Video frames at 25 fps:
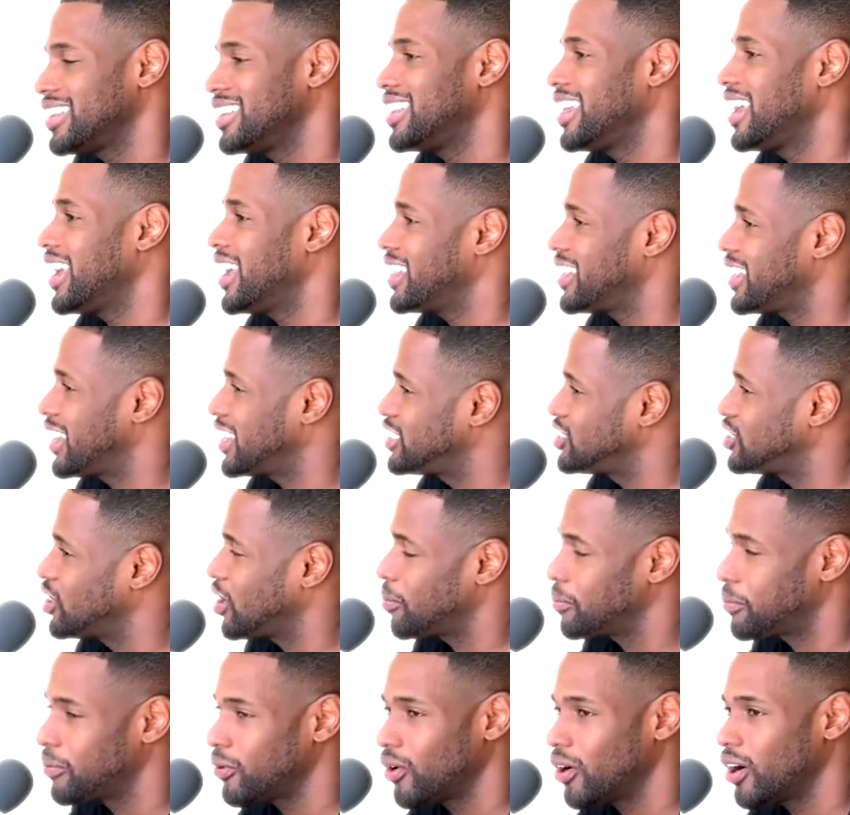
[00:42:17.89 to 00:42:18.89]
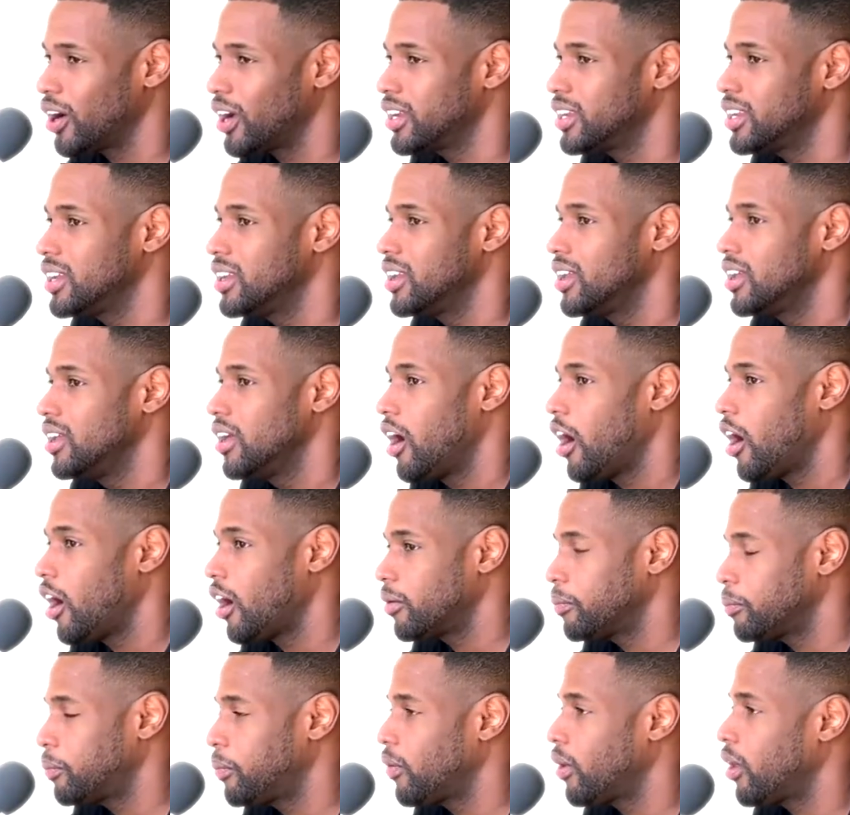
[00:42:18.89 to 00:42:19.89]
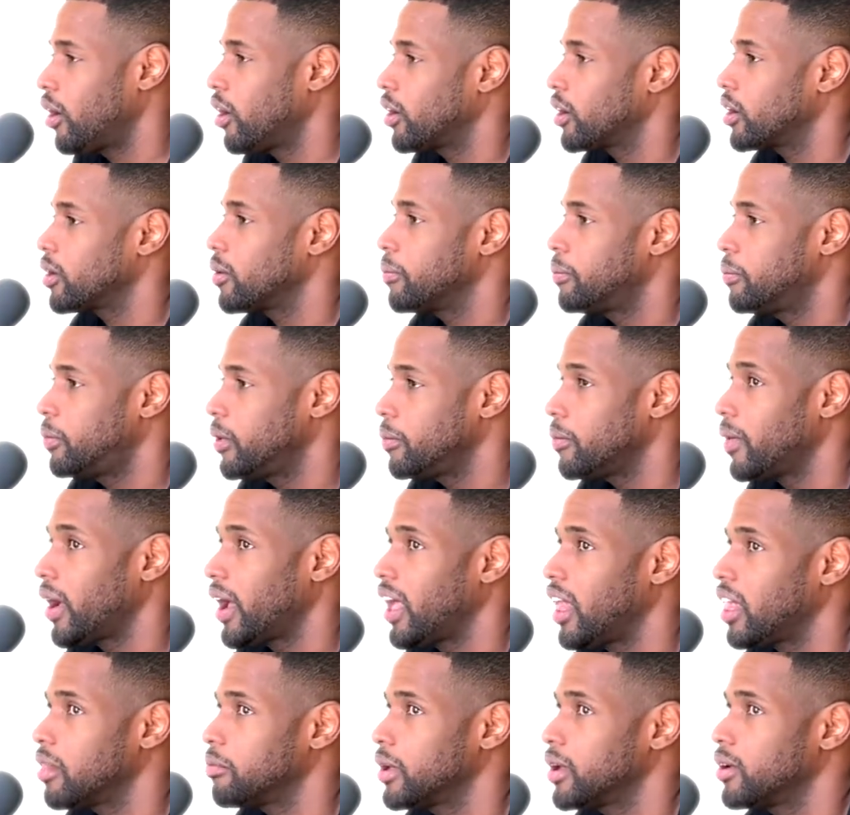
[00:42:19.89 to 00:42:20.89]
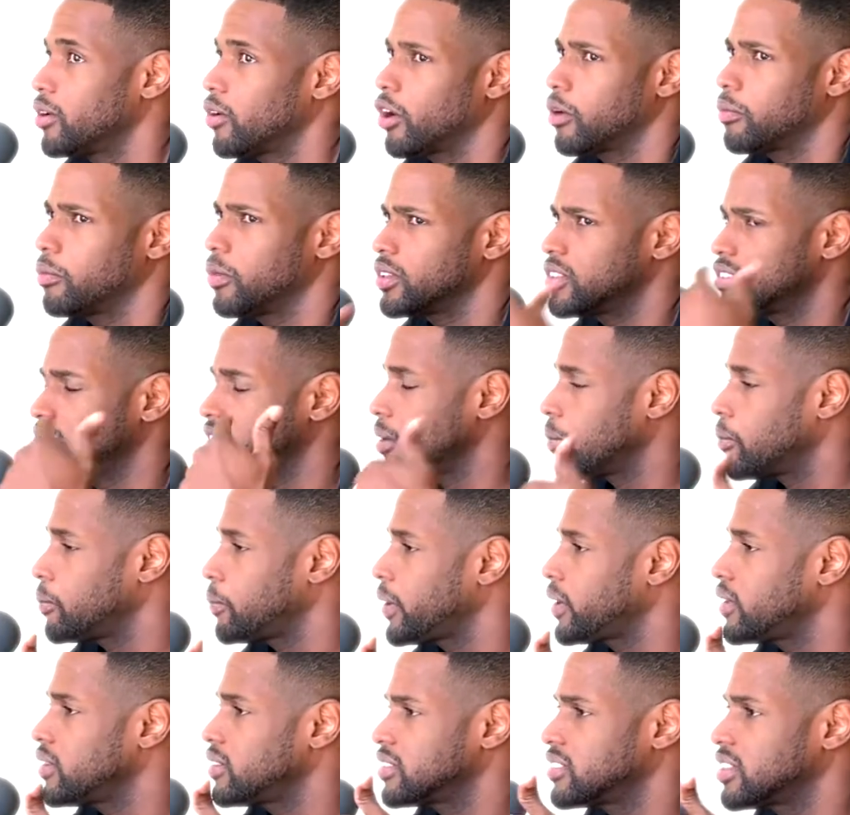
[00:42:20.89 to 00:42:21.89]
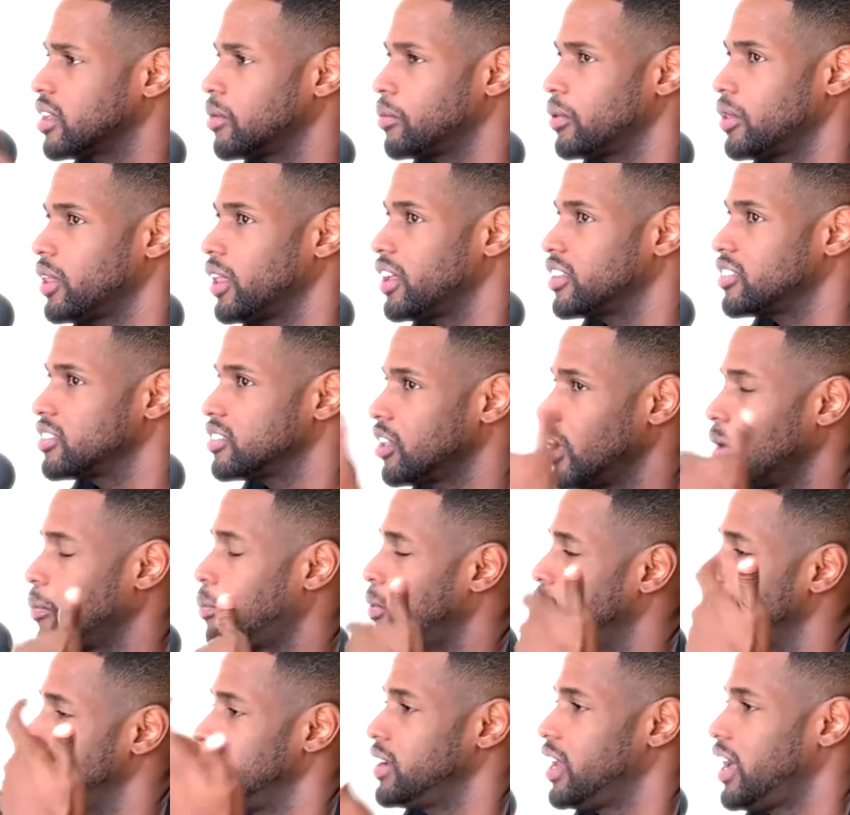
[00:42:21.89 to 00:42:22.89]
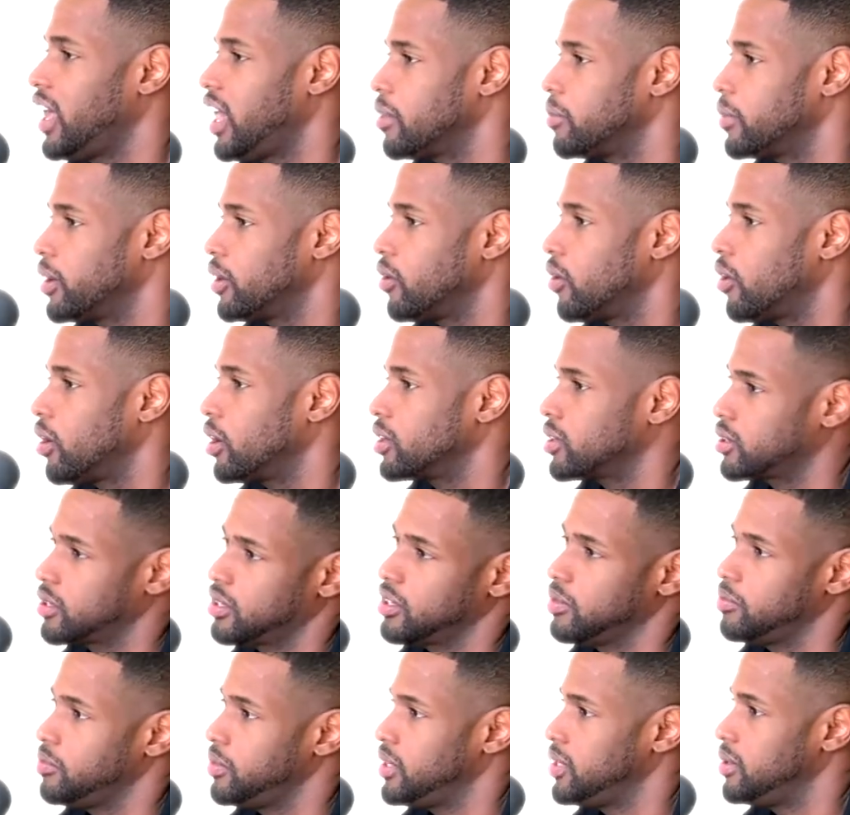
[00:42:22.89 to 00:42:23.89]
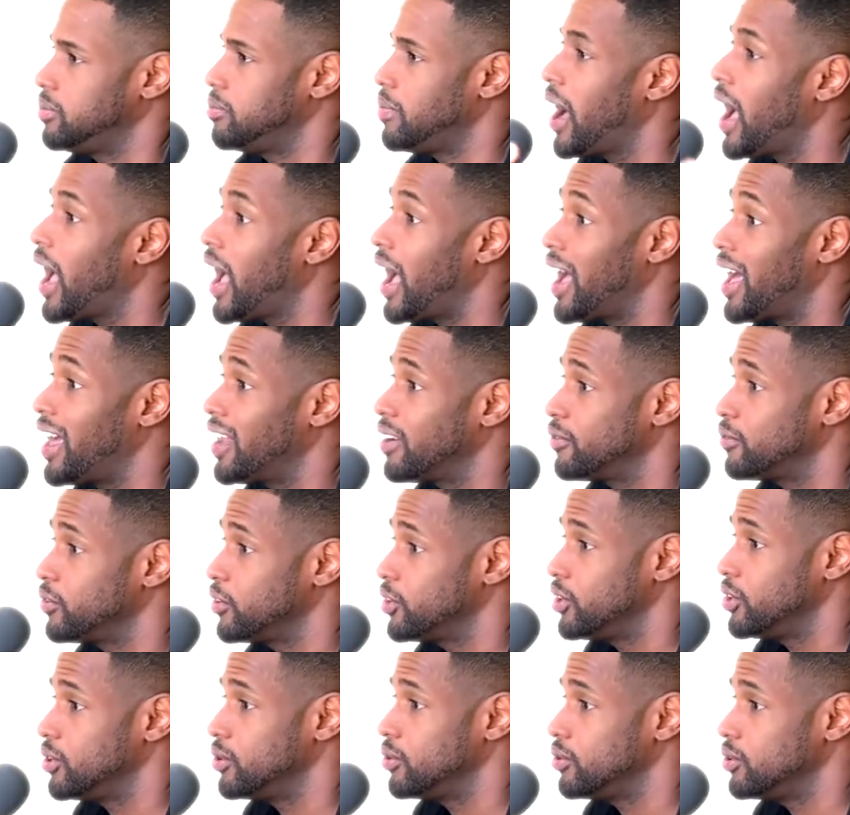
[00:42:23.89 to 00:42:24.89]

Then I jump on, unplug, put my helmet on, but something simple as not putting the helmet on could be bad for you.